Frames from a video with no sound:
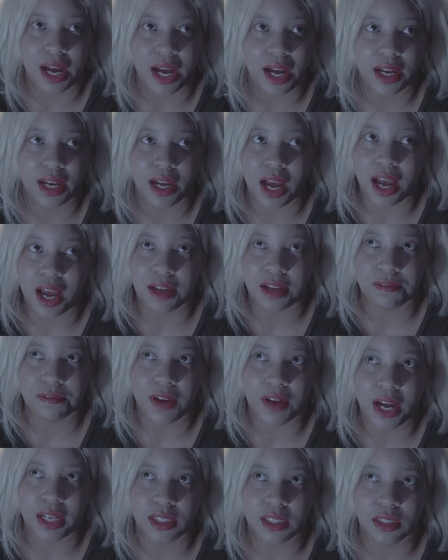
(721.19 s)
I
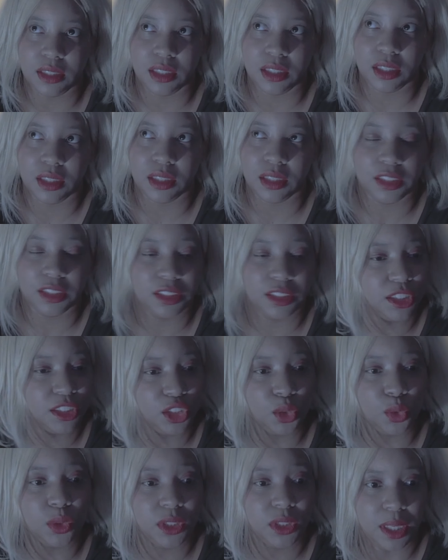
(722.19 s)
find it's
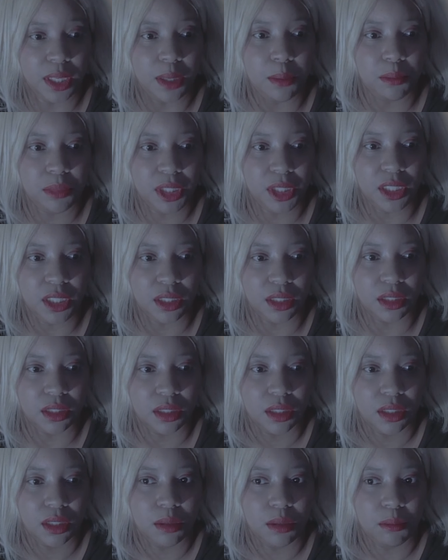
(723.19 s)
too tempting
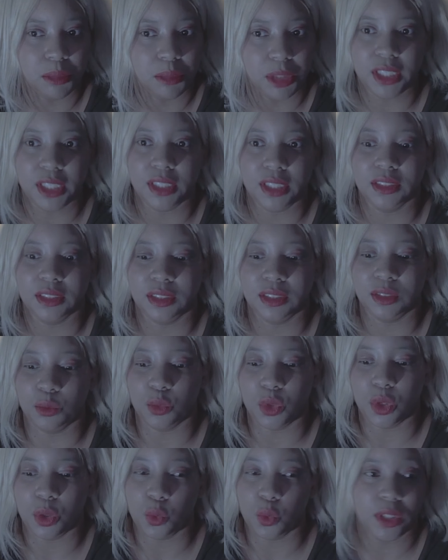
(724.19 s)
because
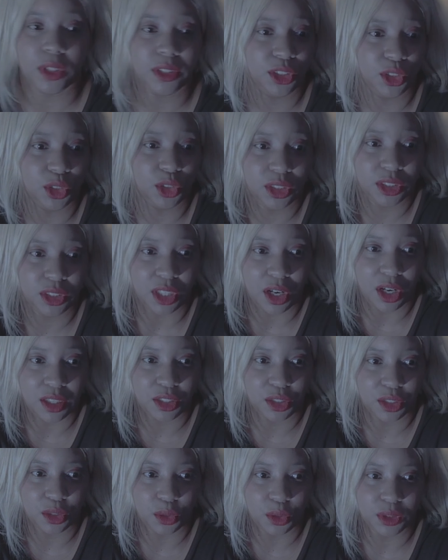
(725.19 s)
once you
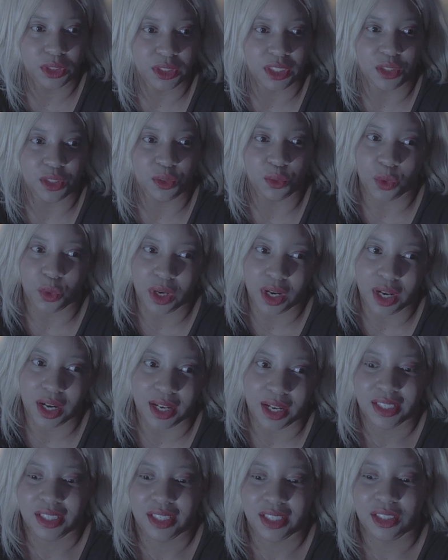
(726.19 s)
start using
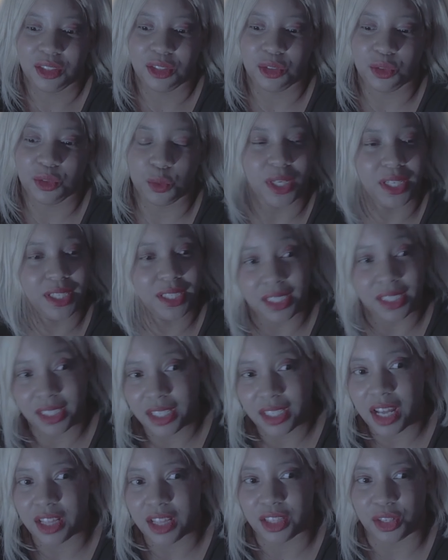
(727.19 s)
one, you want to get
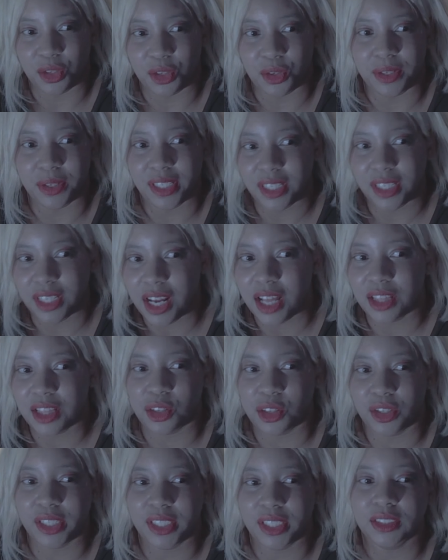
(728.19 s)
another and
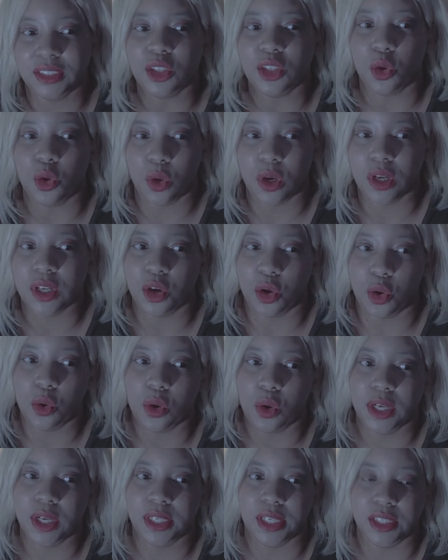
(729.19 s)
another, and it's
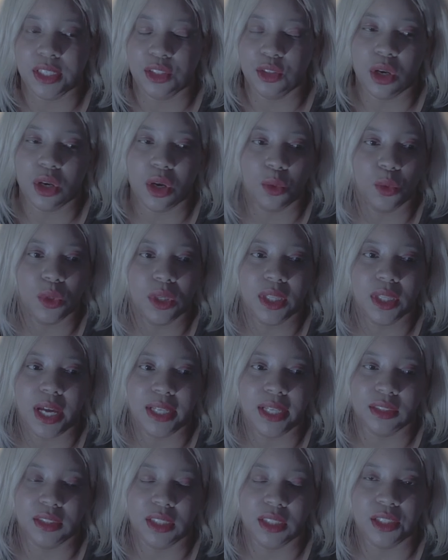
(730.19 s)
ongoing, and you don't
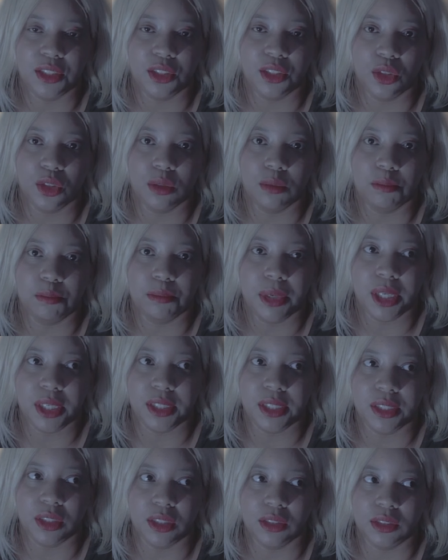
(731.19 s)
realize that you're
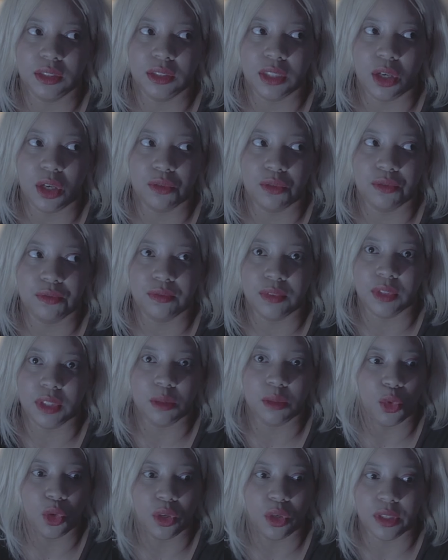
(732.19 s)
putting yourself
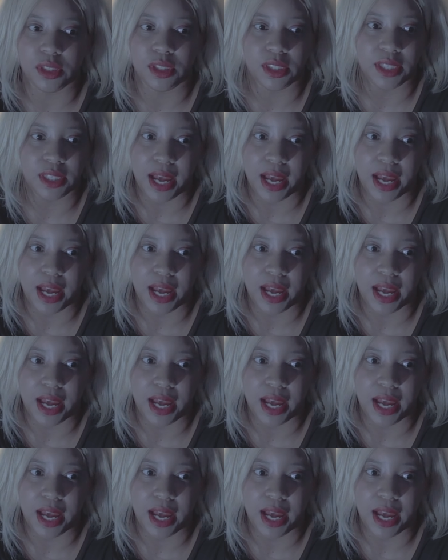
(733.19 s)
in more